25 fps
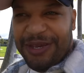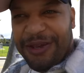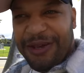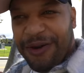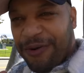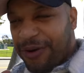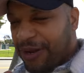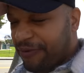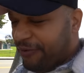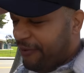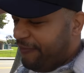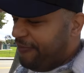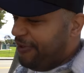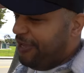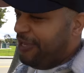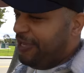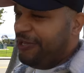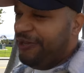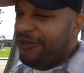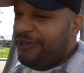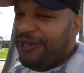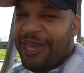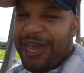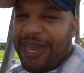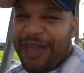Whatever
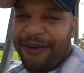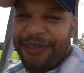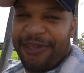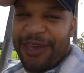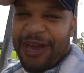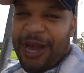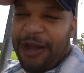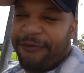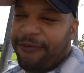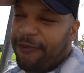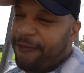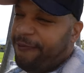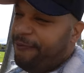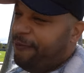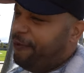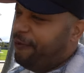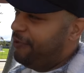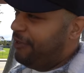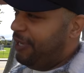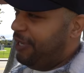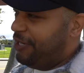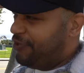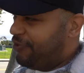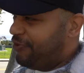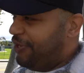vehicle you have, they offer for,
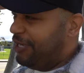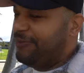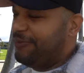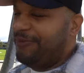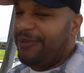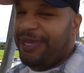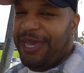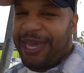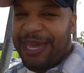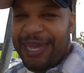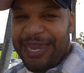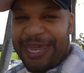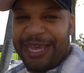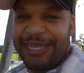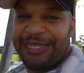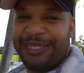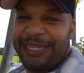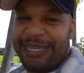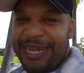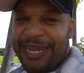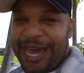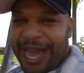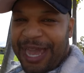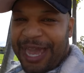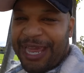like, trust me, it is
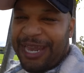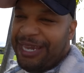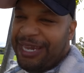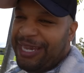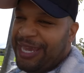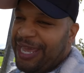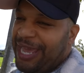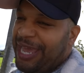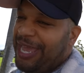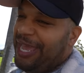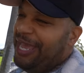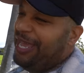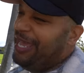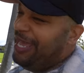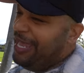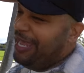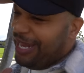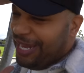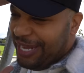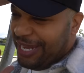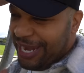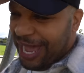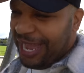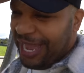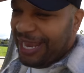night and day.
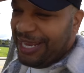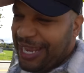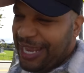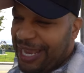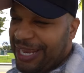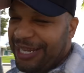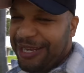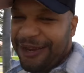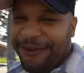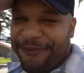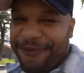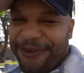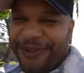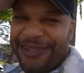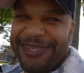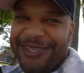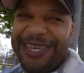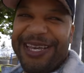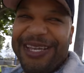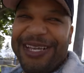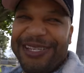Night and day difference.